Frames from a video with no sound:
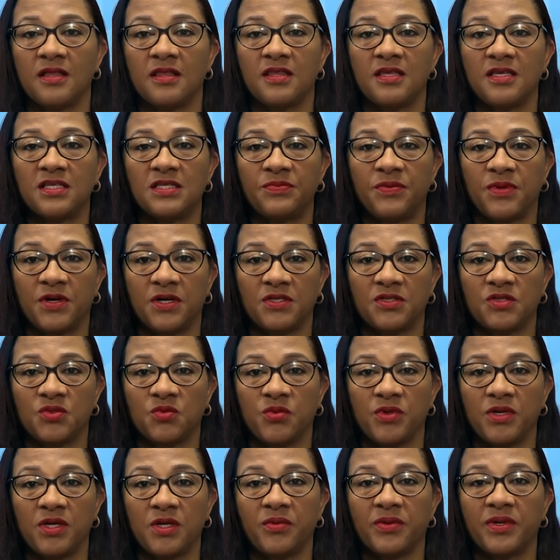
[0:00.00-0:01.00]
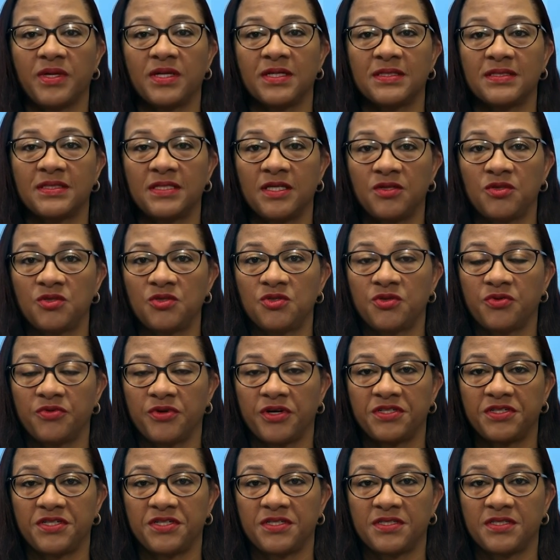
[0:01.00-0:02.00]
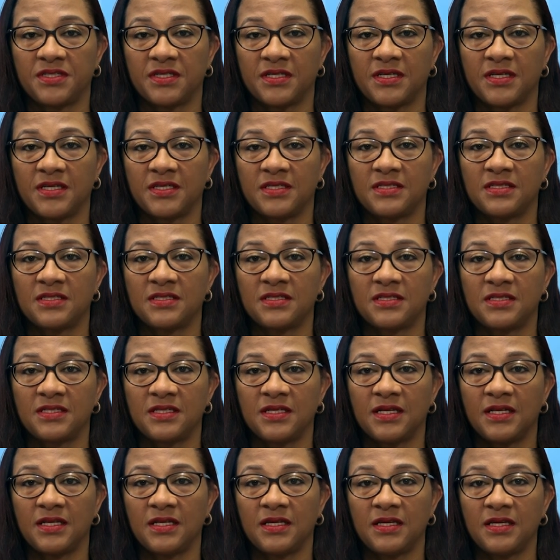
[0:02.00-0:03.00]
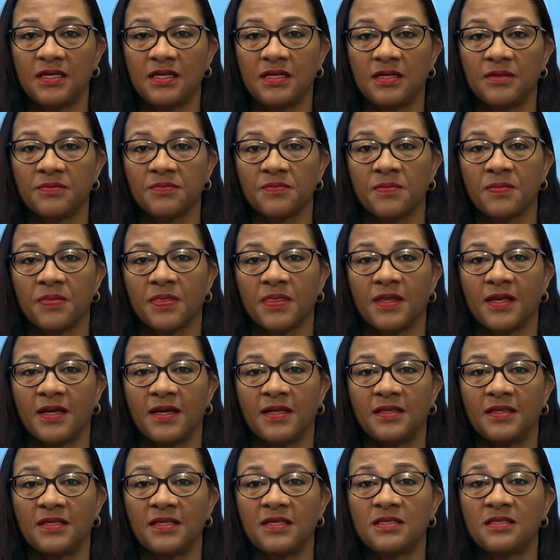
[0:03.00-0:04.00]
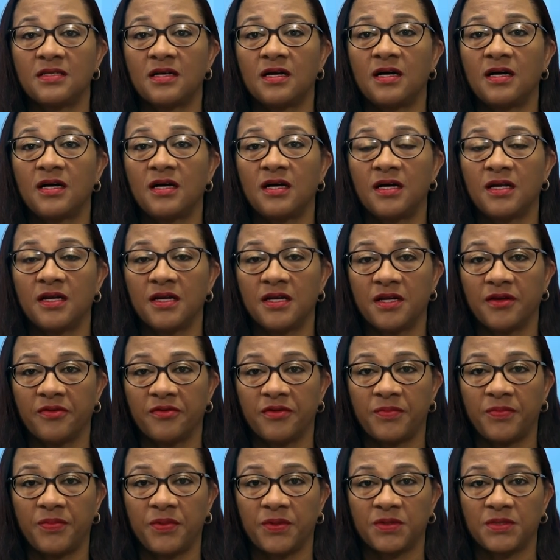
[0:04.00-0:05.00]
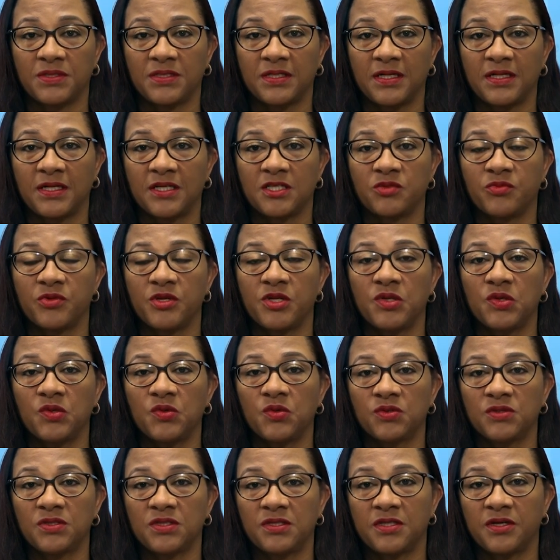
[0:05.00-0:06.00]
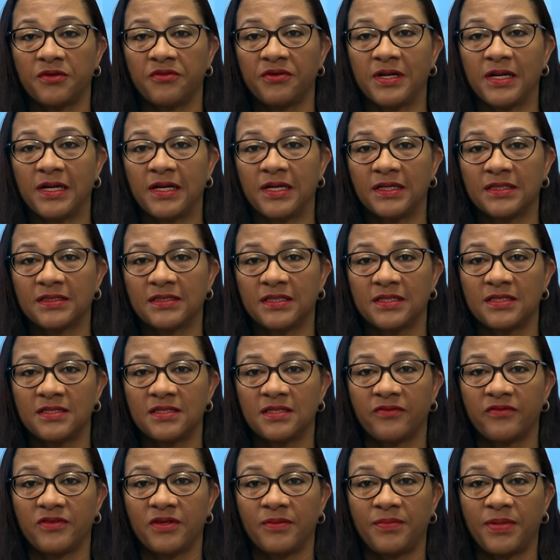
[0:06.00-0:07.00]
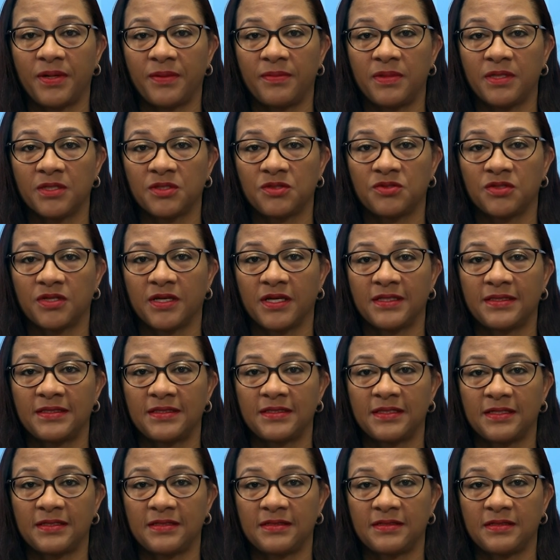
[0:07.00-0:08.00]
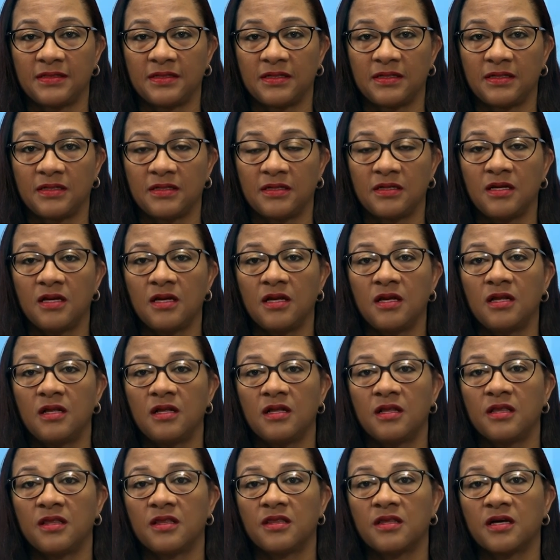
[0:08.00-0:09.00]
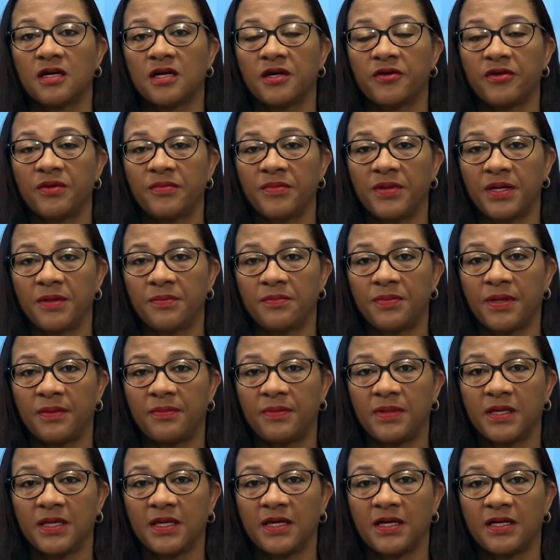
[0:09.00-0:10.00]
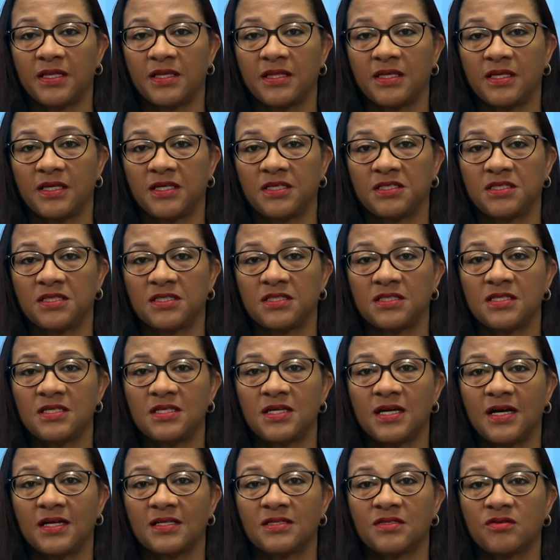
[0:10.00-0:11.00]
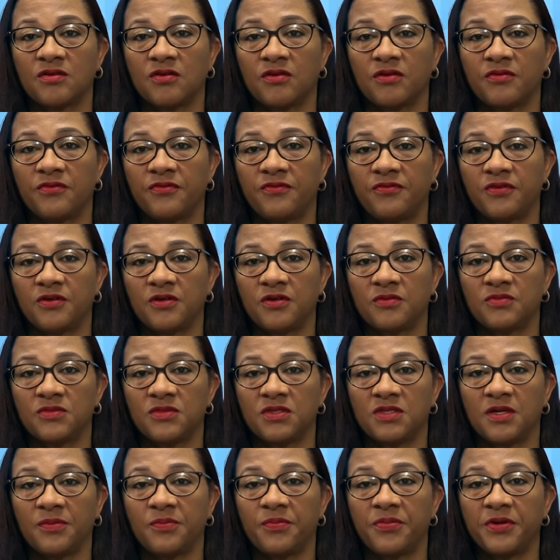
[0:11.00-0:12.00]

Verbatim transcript: This past week, we continue to register cases daily, and these are underreported as we note the reluctance of the public to get tested. The Caribbean Public Health Agency has confirmed the